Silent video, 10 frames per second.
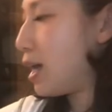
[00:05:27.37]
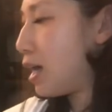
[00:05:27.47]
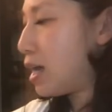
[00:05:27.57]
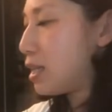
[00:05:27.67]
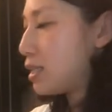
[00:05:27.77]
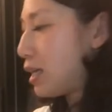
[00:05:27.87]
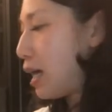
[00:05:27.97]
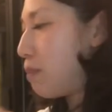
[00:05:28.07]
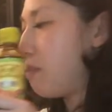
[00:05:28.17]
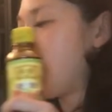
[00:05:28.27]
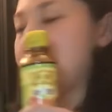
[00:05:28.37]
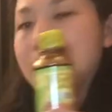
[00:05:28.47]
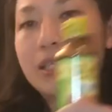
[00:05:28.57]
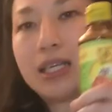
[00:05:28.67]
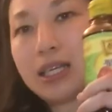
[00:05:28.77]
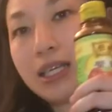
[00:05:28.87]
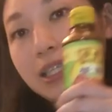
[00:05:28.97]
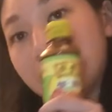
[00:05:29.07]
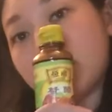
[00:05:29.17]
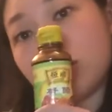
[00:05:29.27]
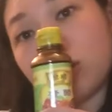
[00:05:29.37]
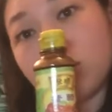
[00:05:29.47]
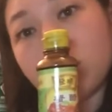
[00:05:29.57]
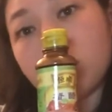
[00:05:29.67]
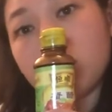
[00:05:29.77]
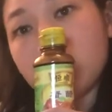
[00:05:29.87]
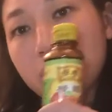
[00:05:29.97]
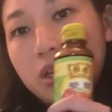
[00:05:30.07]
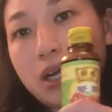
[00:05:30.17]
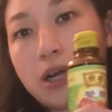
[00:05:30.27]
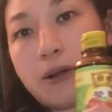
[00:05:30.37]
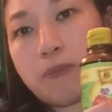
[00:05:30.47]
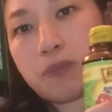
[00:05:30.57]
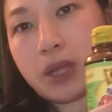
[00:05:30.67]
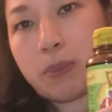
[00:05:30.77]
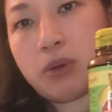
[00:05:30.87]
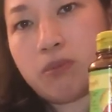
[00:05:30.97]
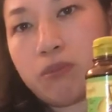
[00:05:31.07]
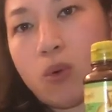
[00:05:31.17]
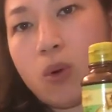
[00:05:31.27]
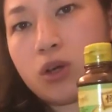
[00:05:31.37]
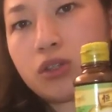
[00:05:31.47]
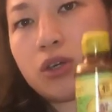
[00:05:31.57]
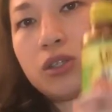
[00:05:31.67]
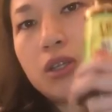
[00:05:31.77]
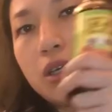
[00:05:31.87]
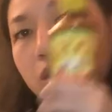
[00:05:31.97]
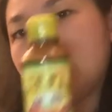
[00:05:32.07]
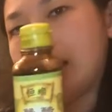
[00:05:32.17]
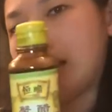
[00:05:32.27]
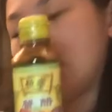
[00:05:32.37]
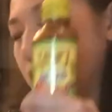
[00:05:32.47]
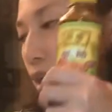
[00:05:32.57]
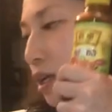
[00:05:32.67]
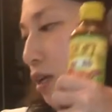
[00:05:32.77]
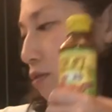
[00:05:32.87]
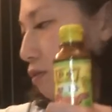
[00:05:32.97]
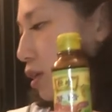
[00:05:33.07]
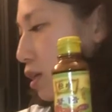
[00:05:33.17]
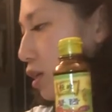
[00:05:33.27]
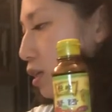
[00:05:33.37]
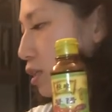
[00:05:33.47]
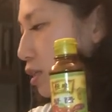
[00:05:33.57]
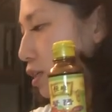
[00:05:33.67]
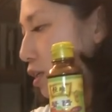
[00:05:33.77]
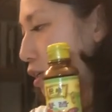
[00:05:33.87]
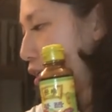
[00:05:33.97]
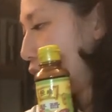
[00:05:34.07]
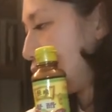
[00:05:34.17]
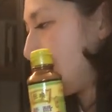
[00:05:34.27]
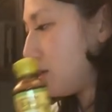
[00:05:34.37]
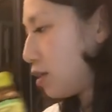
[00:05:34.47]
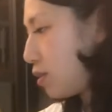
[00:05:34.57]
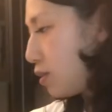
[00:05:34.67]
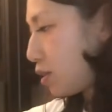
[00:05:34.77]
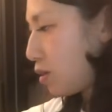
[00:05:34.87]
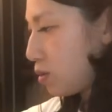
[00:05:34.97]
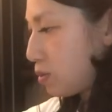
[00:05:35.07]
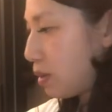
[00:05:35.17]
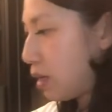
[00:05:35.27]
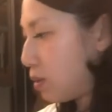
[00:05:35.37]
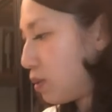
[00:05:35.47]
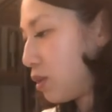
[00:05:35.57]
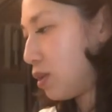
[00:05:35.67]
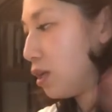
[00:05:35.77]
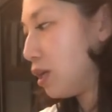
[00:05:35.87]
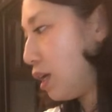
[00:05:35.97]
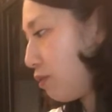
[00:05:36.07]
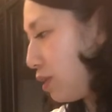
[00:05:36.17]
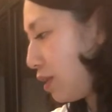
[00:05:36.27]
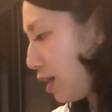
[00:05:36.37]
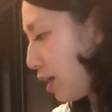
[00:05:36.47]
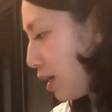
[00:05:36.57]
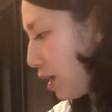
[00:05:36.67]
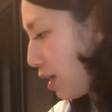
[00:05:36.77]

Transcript: And I mix these two. Um, I put more soy sauce than vinegar so it goes well with everything